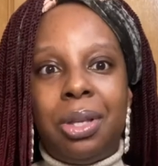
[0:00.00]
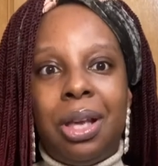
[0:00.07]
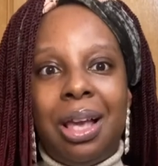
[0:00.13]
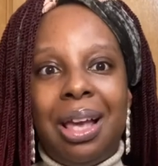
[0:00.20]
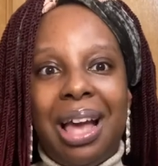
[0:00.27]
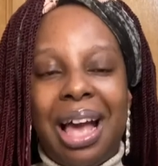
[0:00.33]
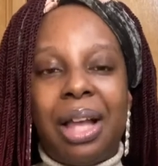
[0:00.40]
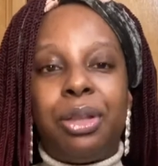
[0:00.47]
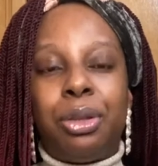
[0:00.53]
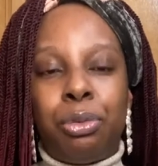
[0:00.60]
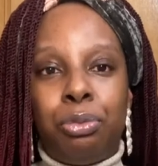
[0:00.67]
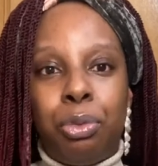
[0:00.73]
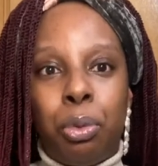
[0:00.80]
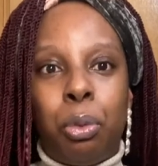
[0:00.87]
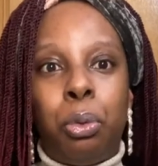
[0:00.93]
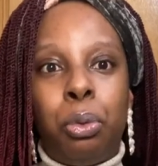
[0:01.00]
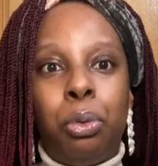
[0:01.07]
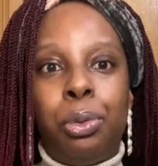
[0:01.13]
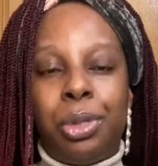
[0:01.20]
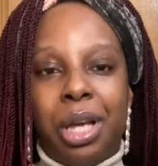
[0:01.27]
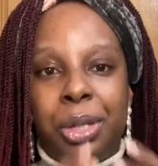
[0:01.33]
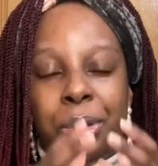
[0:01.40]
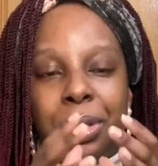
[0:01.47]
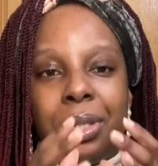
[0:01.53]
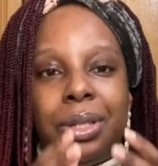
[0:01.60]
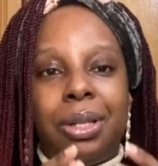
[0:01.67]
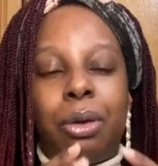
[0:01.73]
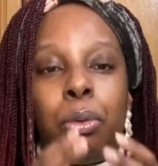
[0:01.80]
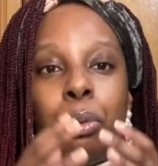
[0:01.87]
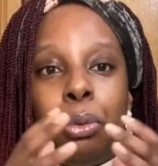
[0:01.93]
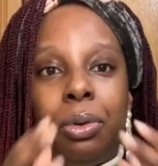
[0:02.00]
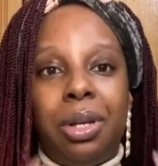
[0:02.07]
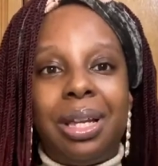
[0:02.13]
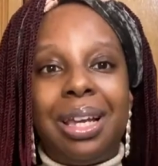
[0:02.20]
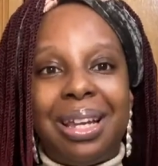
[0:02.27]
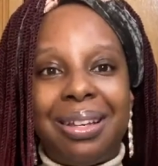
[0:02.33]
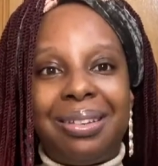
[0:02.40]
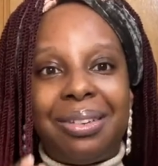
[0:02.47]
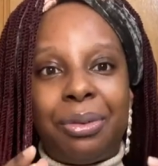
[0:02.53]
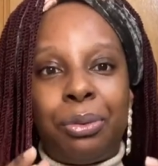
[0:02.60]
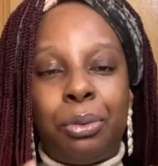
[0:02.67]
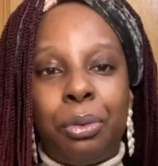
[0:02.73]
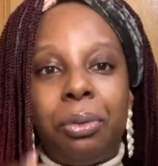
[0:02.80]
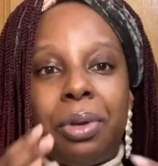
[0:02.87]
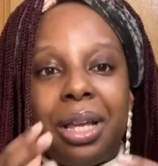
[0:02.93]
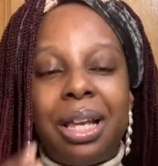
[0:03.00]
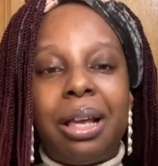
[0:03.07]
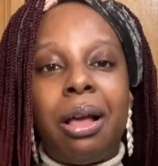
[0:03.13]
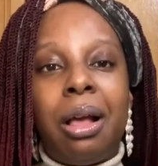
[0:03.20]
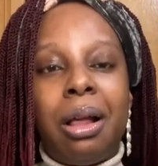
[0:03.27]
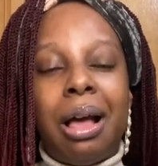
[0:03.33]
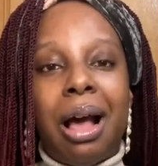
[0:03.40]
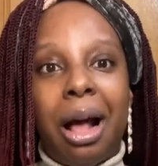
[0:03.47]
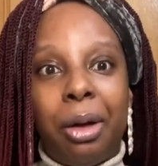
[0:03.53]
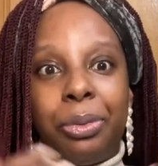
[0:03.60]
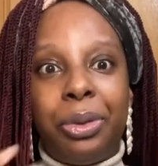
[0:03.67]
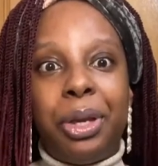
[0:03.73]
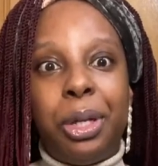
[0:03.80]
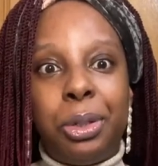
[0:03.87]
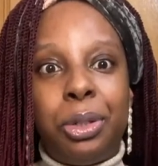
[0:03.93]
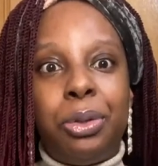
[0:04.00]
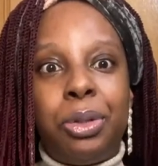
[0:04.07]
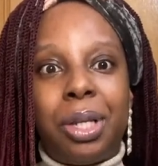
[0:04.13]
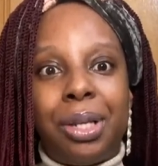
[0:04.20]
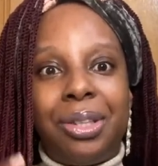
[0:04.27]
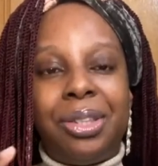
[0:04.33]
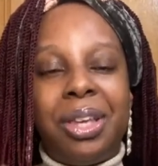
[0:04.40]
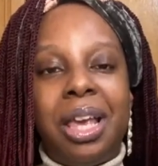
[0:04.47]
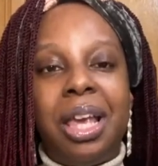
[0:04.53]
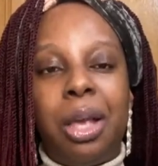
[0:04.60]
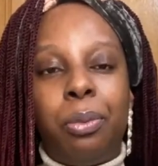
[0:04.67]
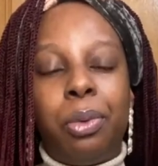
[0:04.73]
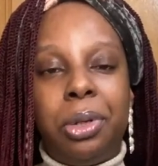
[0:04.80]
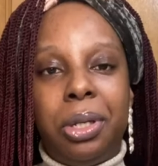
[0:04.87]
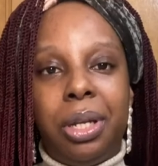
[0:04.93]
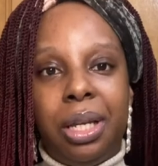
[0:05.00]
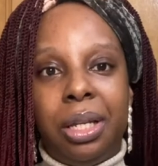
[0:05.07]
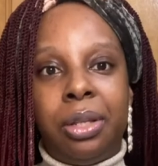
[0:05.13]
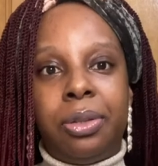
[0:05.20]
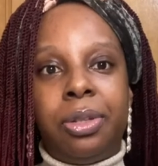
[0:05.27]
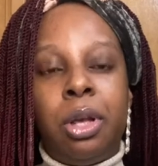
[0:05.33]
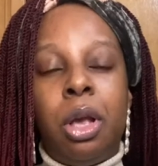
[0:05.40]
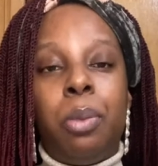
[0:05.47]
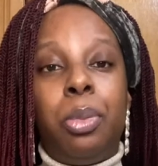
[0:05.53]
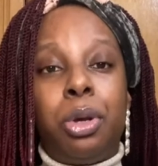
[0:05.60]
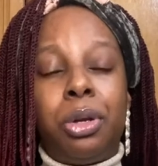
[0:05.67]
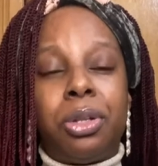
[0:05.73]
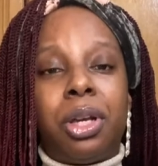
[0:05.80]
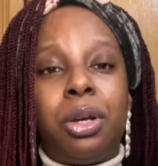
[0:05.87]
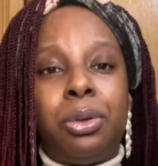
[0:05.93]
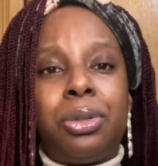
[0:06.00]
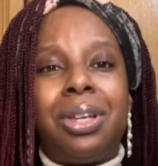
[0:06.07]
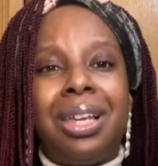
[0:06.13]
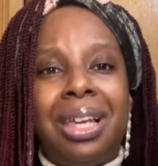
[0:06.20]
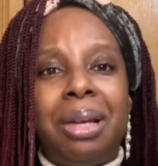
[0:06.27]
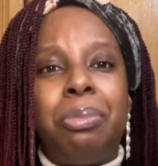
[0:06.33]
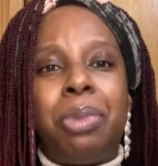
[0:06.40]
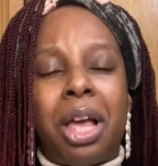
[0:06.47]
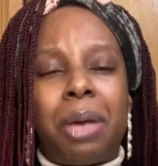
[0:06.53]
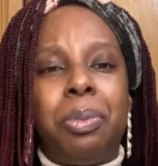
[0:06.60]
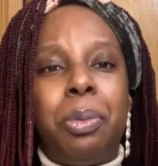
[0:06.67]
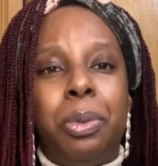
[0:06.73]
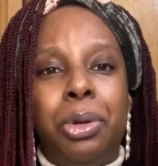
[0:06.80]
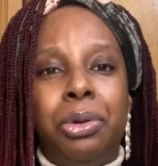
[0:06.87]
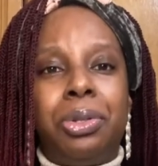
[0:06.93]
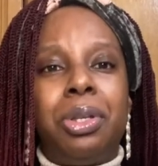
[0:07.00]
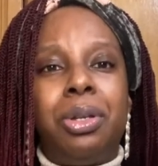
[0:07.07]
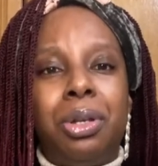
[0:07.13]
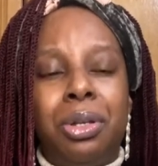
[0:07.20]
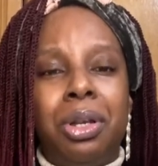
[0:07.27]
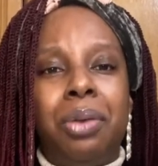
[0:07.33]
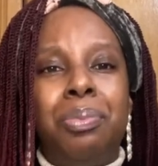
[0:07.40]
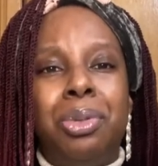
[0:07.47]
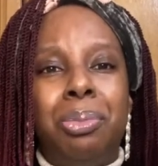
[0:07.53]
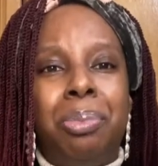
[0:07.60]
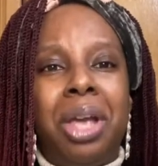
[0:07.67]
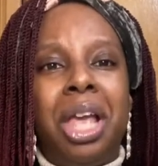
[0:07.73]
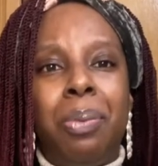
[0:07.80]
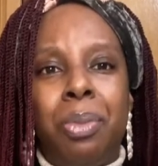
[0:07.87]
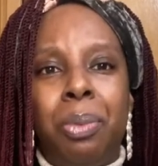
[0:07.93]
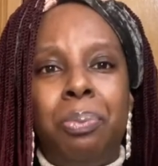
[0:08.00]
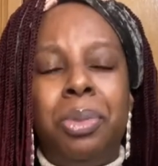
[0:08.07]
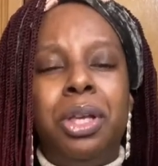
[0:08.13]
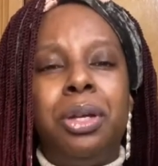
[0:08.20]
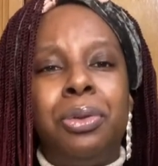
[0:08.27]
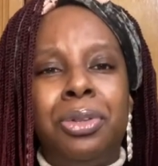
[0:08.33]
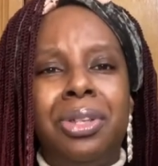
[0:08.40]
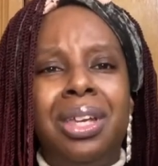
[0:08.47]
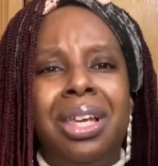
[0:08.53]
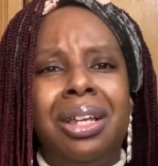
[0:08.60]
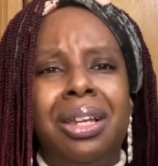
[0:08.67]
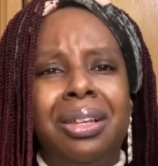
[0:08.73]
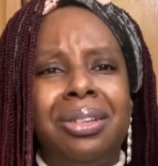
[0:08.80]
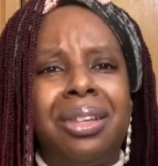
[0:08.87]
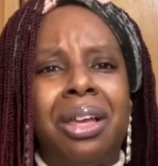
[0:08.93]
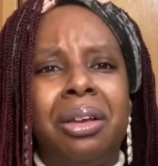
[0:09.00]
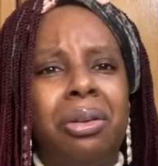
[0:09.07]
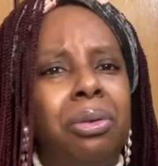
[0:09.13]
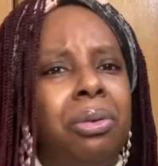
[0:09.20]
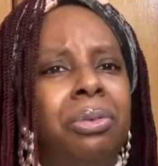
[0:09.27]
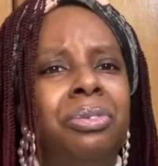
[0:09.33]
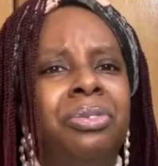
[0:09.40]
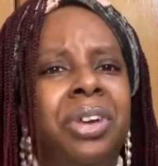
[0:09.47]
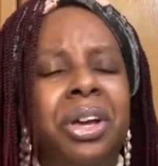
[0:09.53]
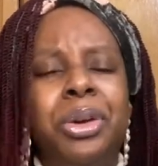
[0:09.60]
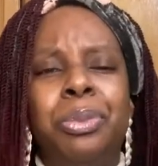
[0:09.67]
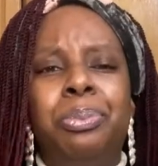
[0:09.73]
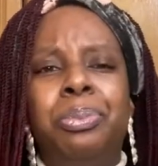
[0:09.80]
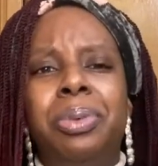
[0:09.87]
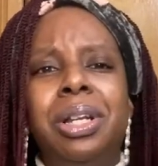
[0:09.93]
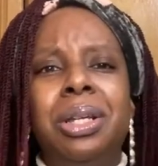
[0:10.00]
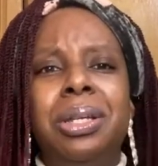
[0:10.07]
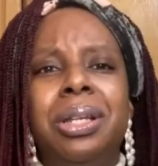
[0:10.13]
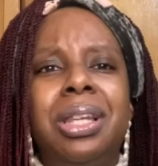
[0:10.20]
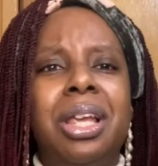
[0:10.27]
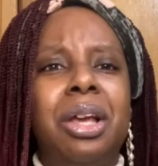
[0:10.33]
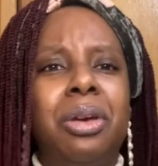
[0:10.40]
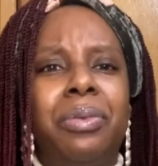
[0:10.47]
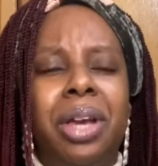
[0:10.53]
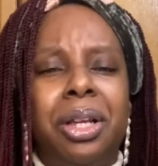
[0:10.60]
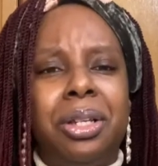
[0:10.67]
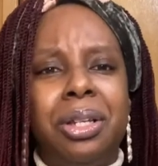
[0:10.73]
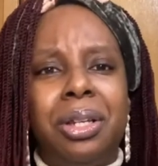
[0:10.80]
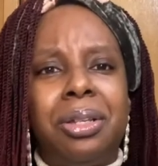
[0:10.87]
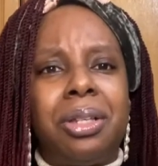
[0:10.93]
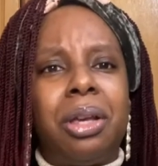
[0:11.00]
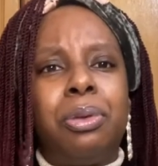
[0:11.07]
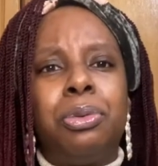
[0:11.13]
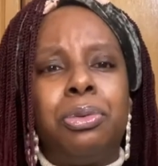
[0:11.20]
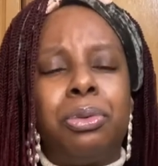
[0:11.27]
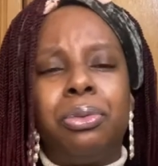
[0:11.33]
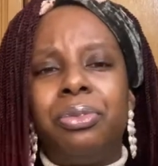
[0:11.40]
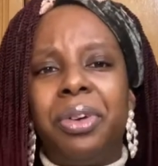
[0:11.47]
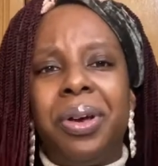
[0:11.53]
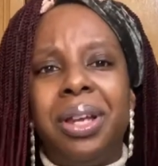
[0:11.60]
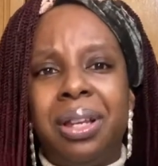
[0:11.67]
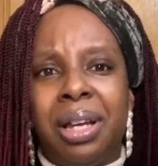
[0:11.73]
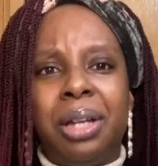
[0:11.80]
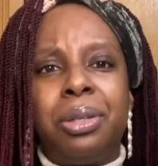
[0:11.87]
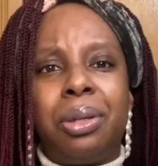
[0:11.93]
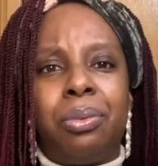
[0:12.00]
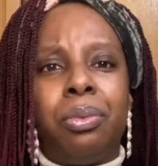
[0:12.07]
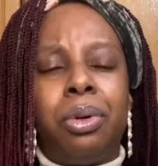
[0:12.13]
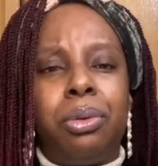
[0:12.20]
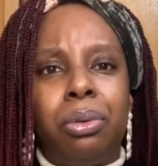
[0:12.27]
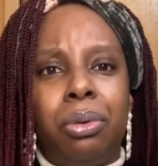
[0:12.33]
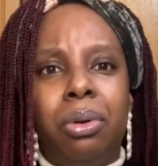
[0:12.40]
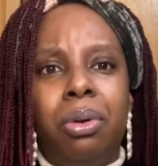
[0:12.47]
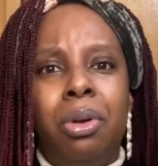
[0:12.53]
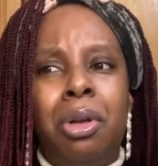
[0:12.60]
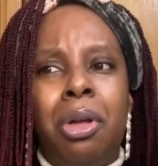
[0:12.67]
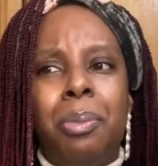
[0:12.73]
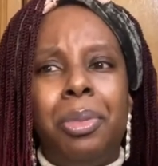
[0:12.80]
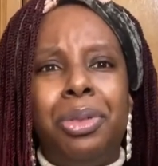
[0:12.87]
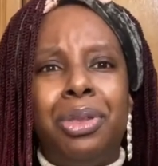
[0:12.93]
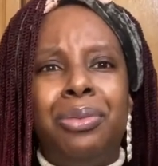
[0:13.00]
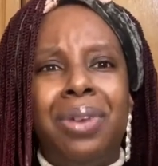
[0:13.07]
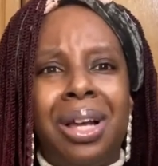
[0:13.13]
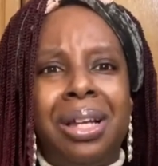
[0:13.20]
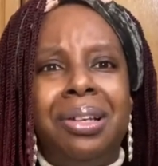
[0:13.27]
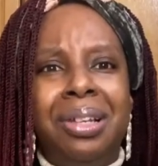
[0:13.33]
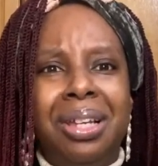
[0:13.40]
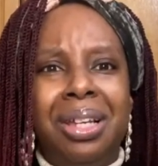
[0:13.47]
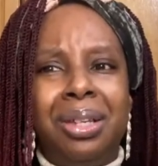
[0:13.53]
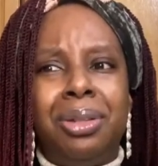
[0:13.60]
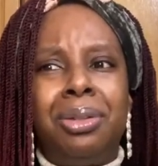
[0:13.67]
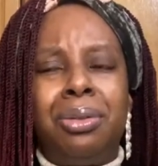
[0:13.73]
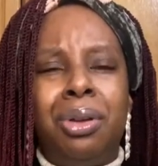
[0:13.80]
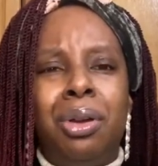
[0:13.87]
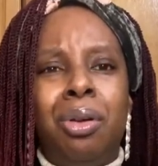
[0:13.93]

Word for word: at the root cause and just calling it calling out the issues and saying it what it is because I also hear black people using the terms BAME and POC and it's like oh very politically incorrect and it sounds all very nice and whatnot but the reality is